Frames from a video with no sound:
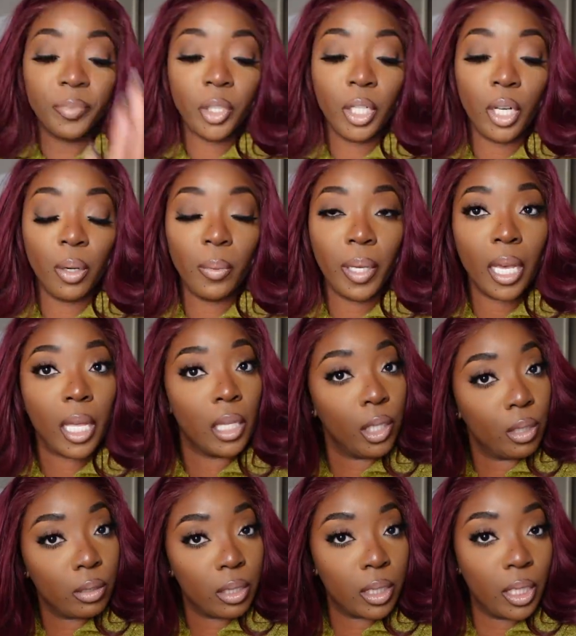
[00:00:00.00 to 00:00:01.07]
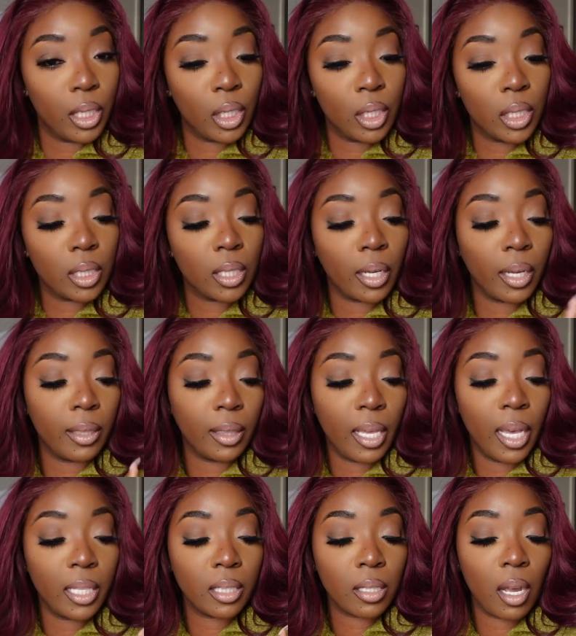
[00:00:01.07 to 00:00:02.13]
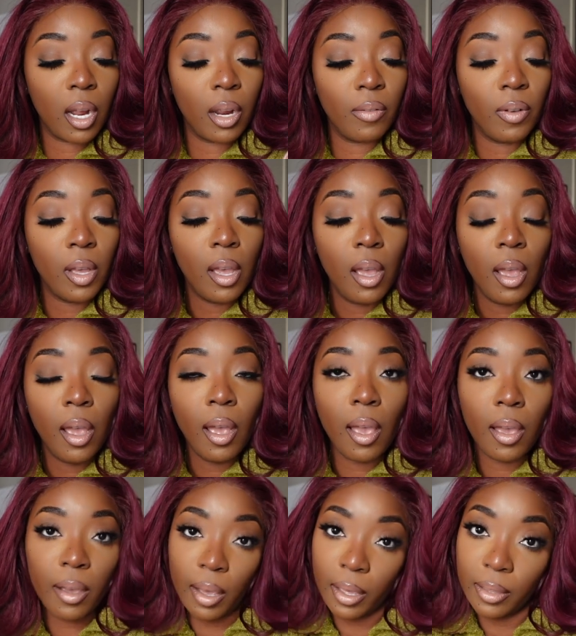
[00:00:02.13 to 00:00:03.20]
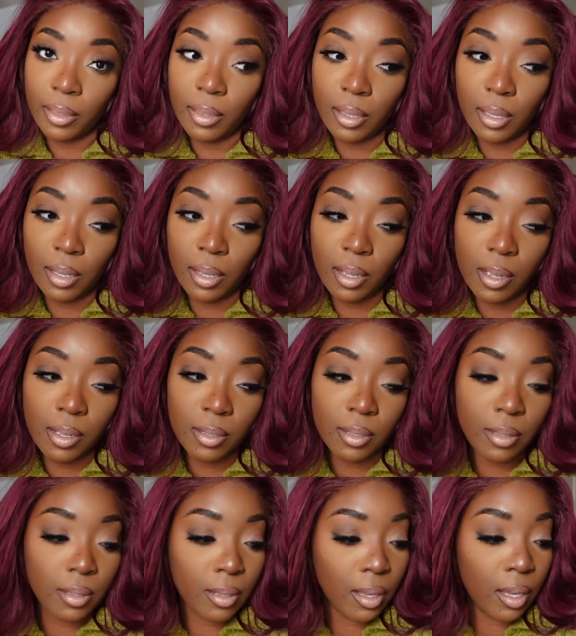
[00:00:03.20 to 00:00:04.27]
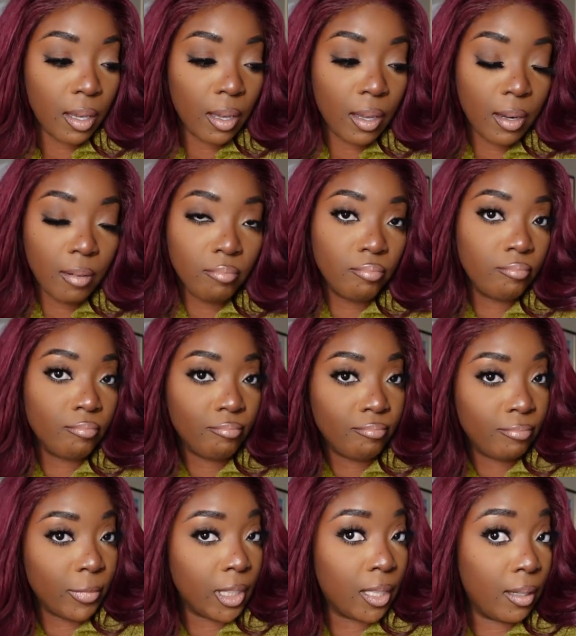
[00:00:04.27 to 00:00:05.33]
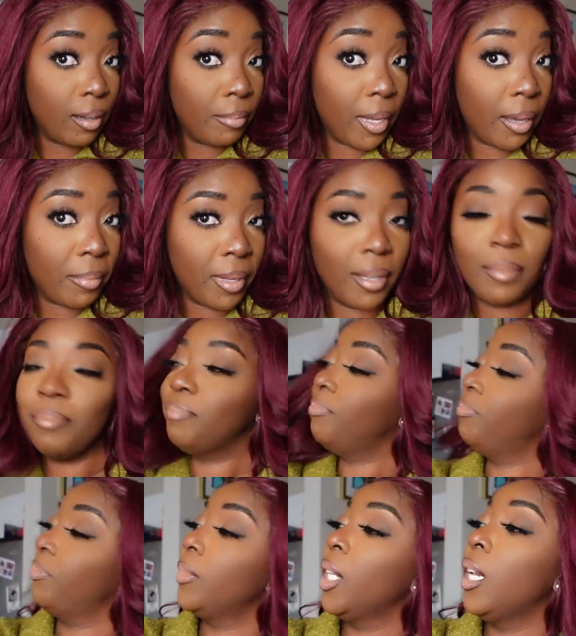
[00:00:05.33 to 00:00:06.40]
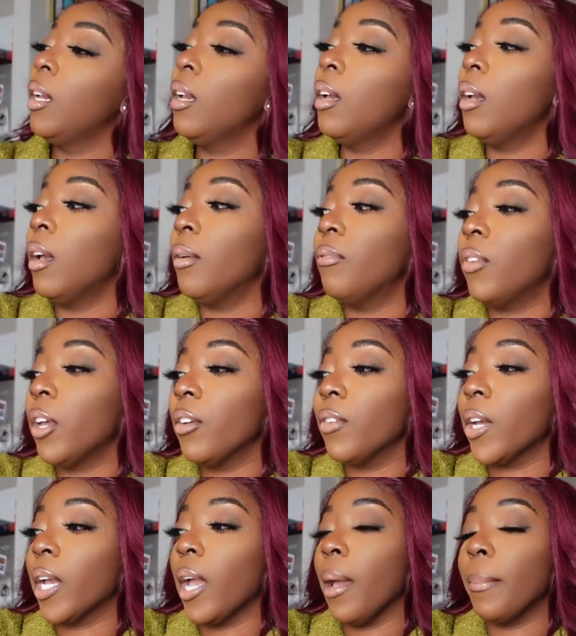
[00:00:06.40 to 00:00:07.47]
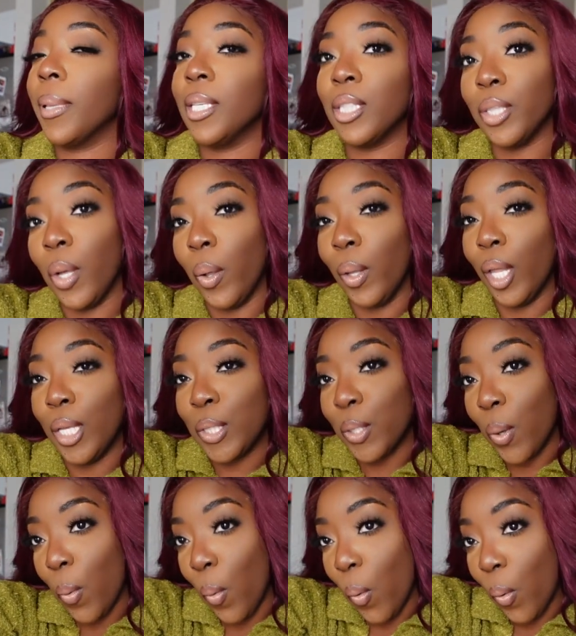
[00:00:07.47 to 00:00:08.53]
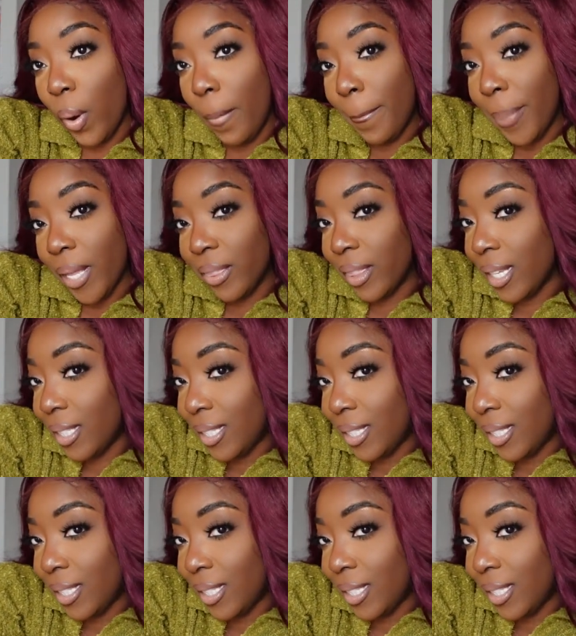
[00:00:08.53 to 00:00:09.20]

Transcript: you know, we got little steals. I got that scarf. I got this. And I'm happy. Very, very happy. So, let's go on about the